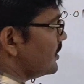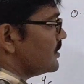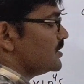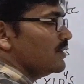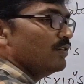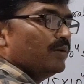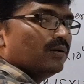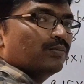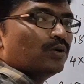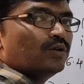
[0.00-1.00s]
electricity will be
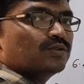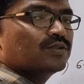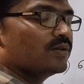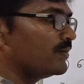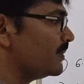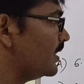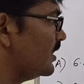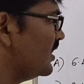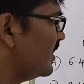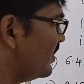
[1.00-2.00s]
produced.
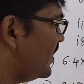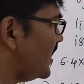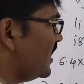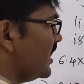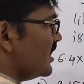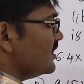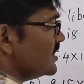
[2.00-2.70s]
Then here